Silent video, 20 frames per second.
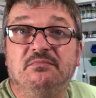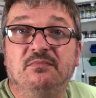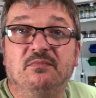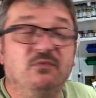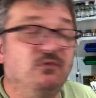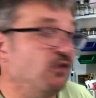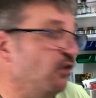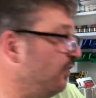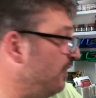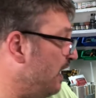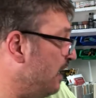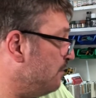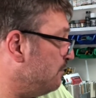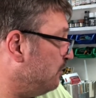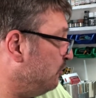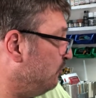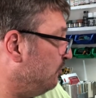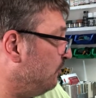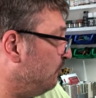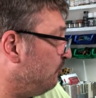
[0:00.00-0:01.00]
not that
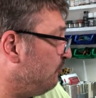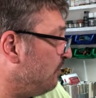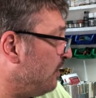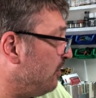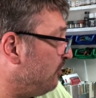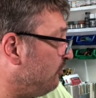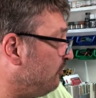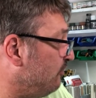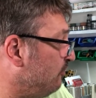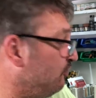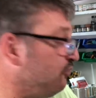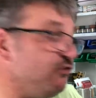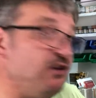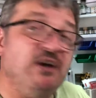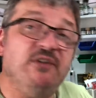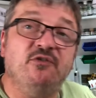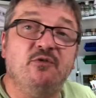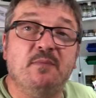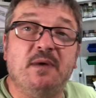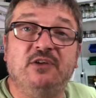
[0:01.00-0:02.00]
much of a stretch
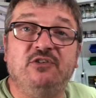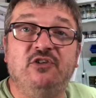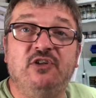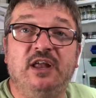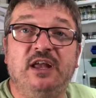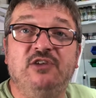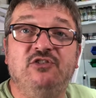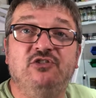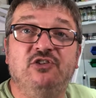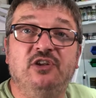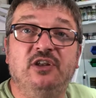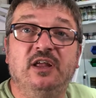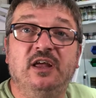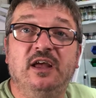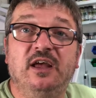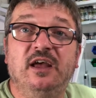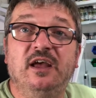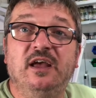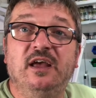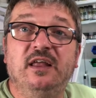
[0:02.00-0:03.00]
for imagination
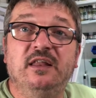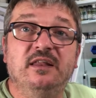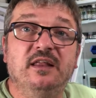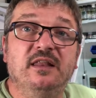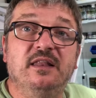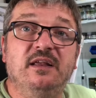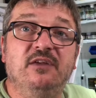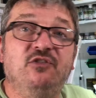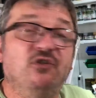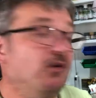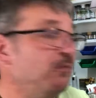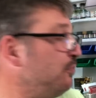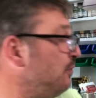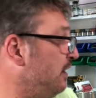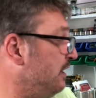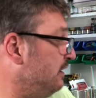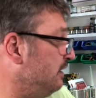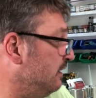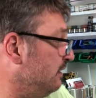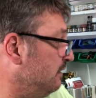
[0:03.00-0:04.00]
that this
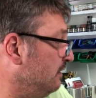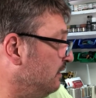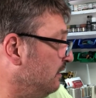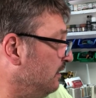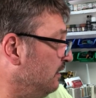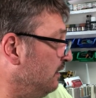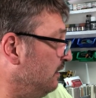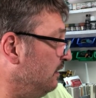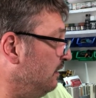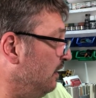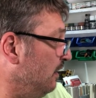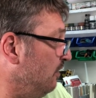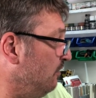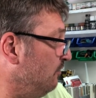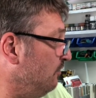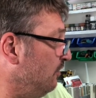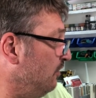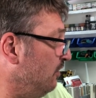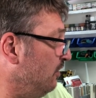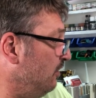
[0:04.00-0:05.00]
operated
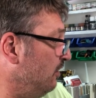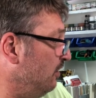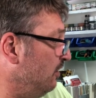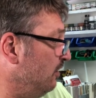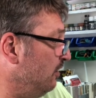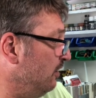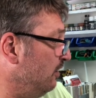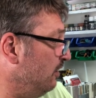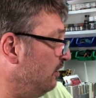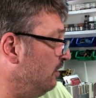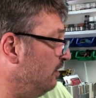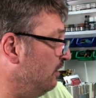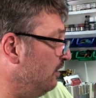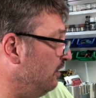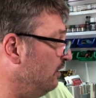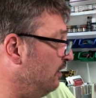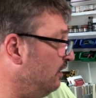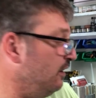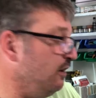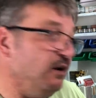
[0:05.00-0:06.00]
over
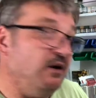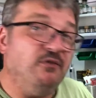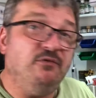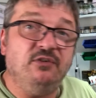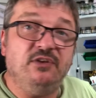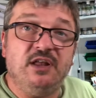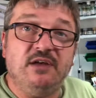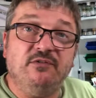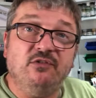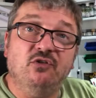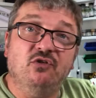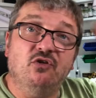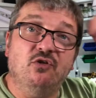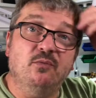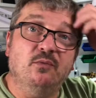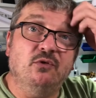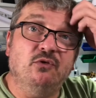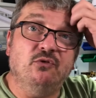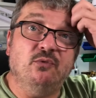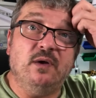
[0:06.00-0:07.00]
Devon,
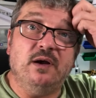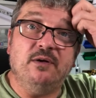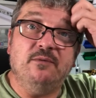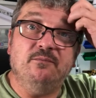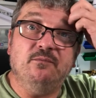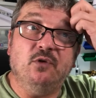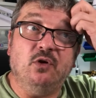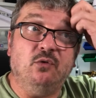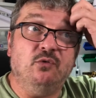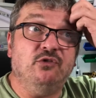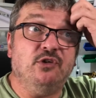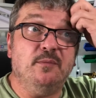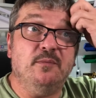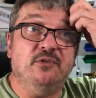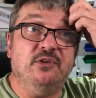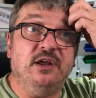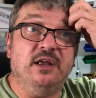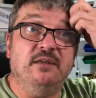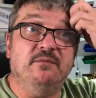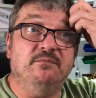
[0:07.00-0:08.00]
Cornwall as well, or
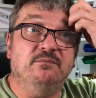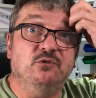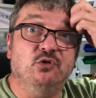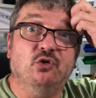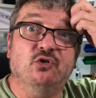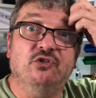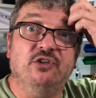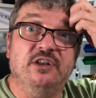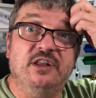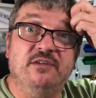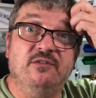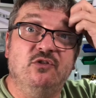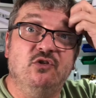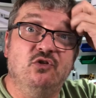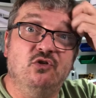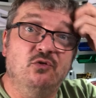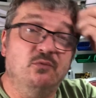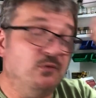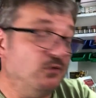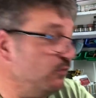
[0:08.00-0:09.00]
Somerset, Dorset, Devon,
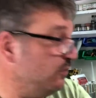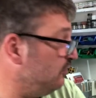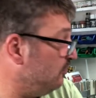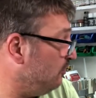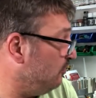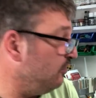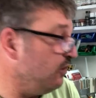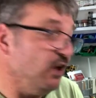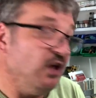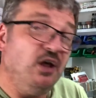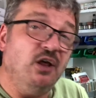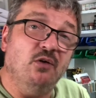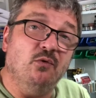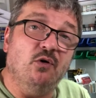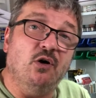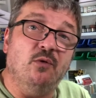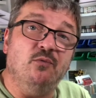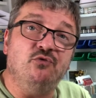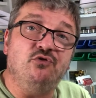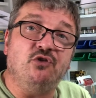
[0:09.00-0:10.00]
Cornwall, which is
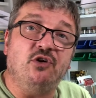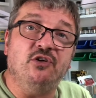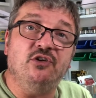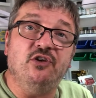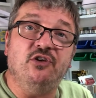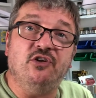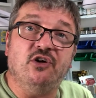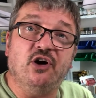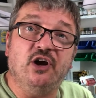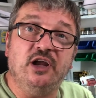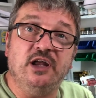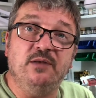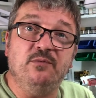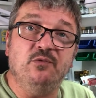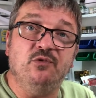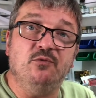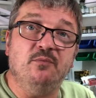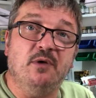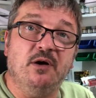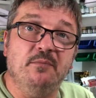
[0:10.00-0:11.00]
what I'm trying to tie in
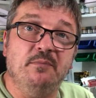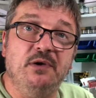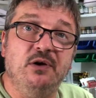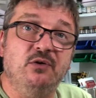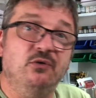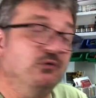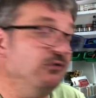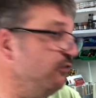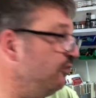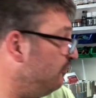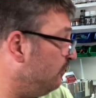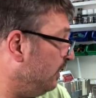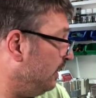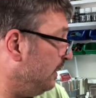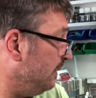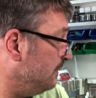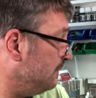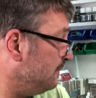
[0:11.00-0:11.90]
with my builds, you see.